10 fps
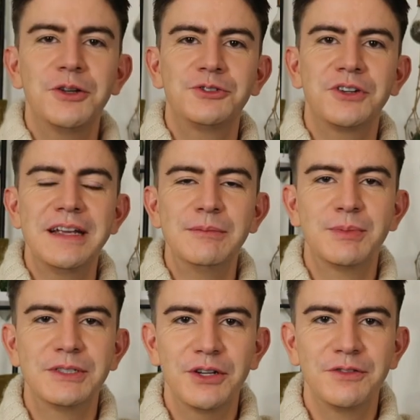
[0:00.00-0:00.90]
your dreams,
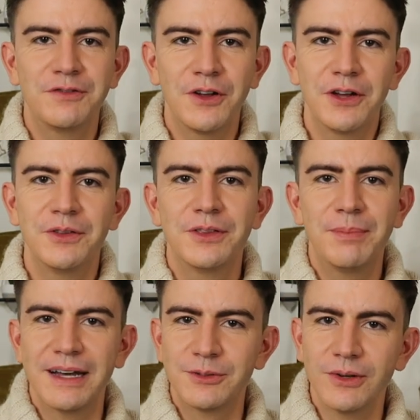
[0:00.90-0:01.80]
but don't follow the
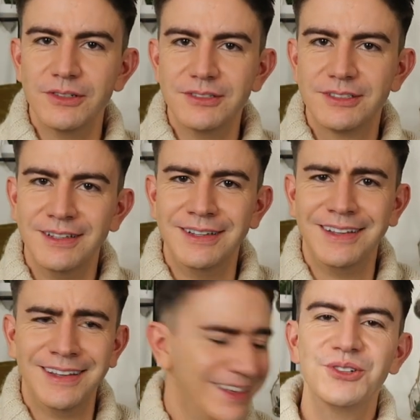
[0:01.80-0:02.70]
bad ones.
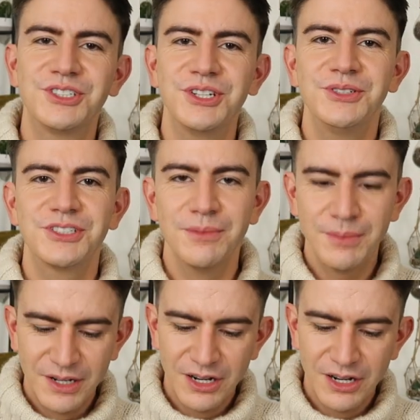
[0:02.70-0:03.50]
Onto some